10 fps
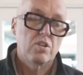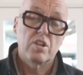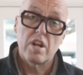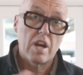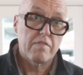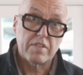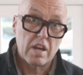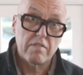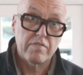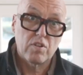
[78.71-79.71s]
you don't have to
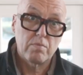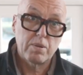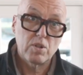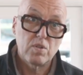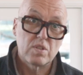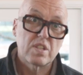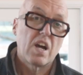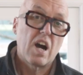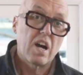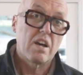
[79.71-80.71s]
have 4 blues.
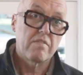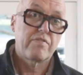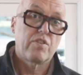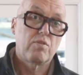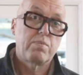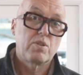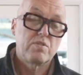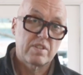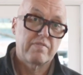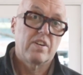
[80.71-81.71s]
I have 4
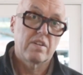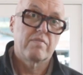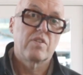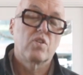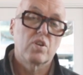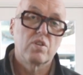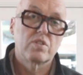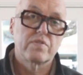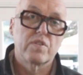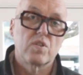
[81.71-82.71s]
blues. I find it very
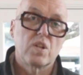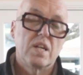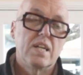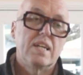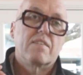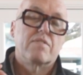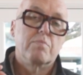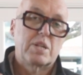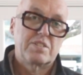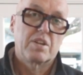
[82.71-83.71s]
useful for
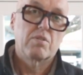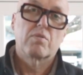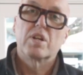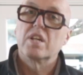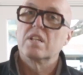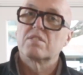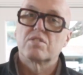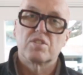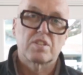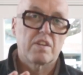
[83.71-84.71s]
mixing greens.
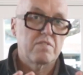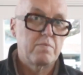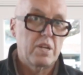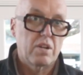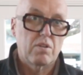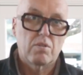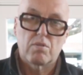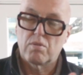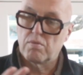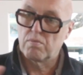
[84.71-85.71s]
Just gives me a
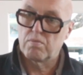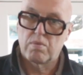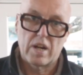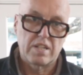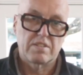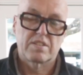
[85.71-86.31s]
great